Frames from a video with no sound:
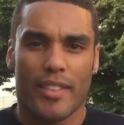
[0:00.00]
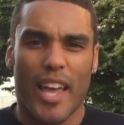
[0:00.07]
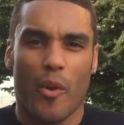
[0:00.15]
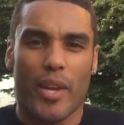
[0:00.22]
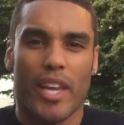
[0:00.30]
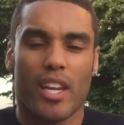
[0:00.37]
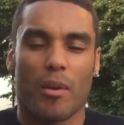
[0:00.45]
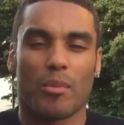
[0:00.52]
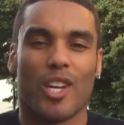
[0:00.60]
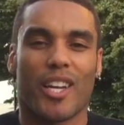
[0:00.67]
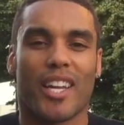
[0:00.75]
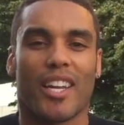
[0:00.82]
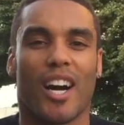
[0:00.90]
that we end up
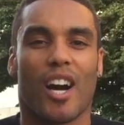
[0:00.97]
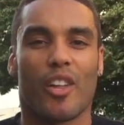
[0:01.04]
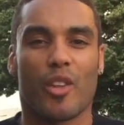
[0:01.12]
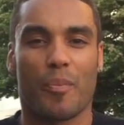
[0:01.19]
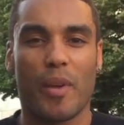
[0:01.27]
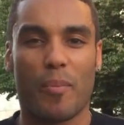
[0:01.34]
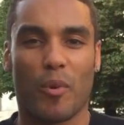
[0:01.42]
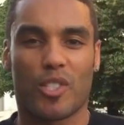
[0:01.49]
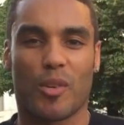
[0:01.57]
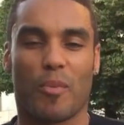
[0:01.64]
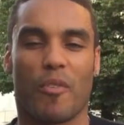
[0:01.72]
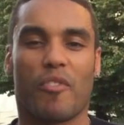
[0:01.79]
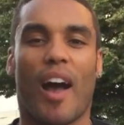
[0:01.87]
looking to other people
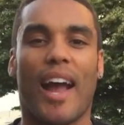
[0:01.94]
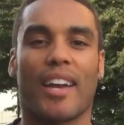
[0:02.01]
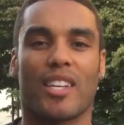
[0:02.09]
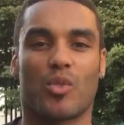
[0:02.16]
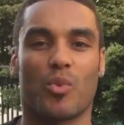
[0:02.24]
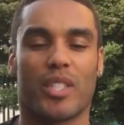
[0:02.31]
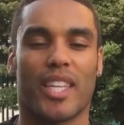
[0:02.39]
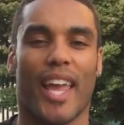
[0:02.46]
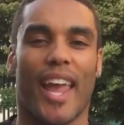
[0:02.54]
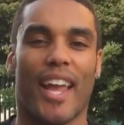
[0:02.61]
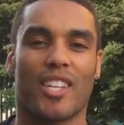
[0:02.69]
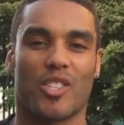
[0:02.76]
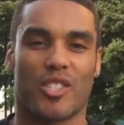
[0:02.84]
to provide us with the
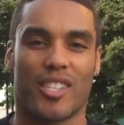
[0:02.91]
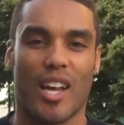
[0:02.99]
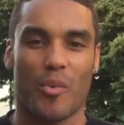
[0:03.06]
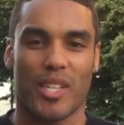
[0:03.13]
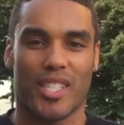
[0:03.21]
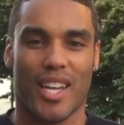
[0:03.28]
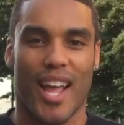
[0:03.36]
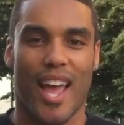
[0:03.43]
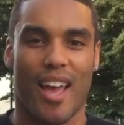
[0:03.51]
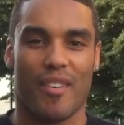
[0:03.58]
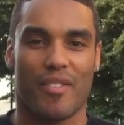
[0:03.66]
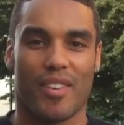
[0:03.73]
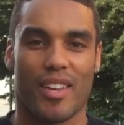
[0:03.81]
answers that we should
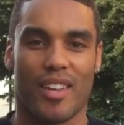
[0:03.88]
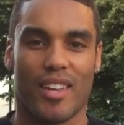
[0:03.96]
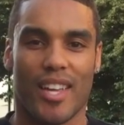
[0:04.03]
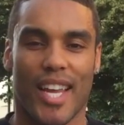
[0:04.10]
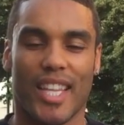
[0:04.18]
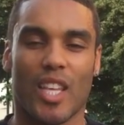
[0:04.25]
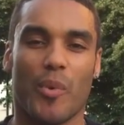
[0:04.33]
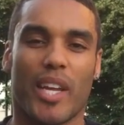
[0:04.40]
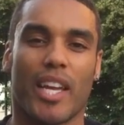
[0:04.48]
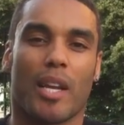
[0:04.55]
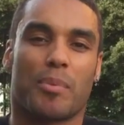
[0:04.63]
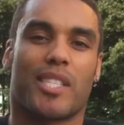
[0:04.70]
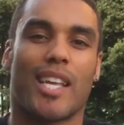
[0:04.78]
have. And then we
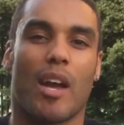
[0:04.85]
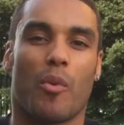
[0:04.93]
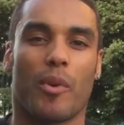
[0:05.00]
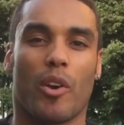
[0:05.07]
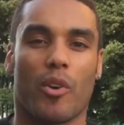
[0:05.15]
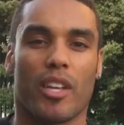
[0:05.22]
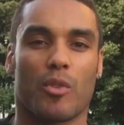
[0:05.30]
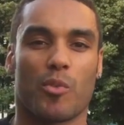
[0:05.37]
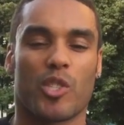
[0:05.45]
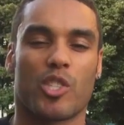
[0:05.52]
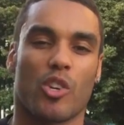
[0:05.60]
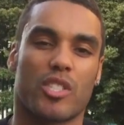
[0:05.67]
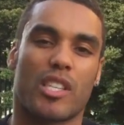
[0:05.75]
get upset when we don't get the
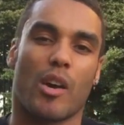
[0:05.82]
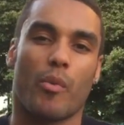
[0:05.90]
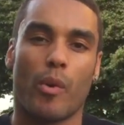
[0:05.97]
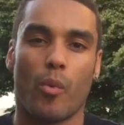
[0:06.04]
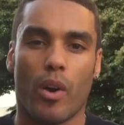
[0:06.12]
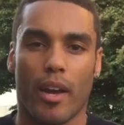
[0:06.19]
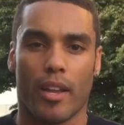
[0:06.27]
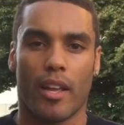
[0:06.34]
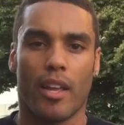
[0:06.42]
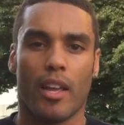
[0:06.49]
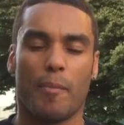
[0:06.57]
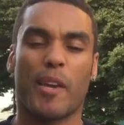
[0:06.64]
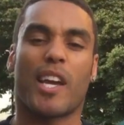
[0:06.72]
results that we want
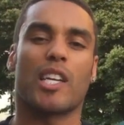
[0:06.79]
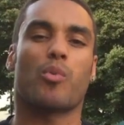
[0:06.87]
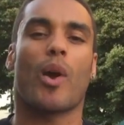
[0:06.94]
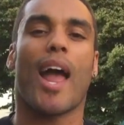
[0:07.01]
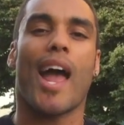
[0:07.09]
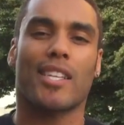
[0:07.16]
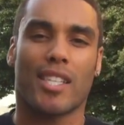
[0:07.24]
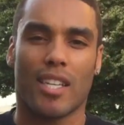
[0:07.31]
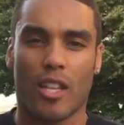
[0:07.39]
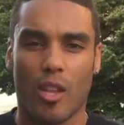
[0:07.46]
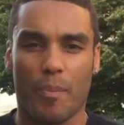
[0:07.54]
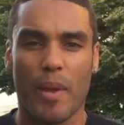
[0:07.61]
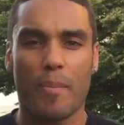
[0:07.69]
because we're asking
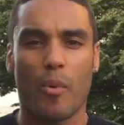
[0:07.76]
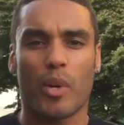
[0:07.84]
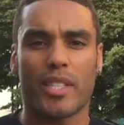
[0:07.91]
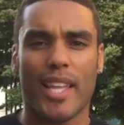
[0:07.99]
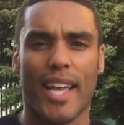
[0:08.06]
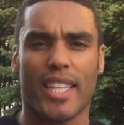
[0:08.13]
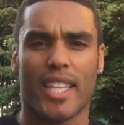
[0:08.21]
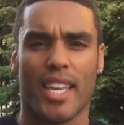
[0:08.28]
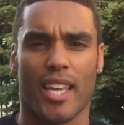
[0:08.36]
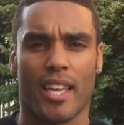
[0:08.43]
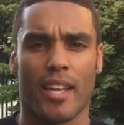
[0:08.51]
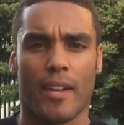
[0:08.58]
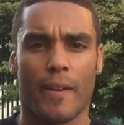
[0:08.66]
other people what they think.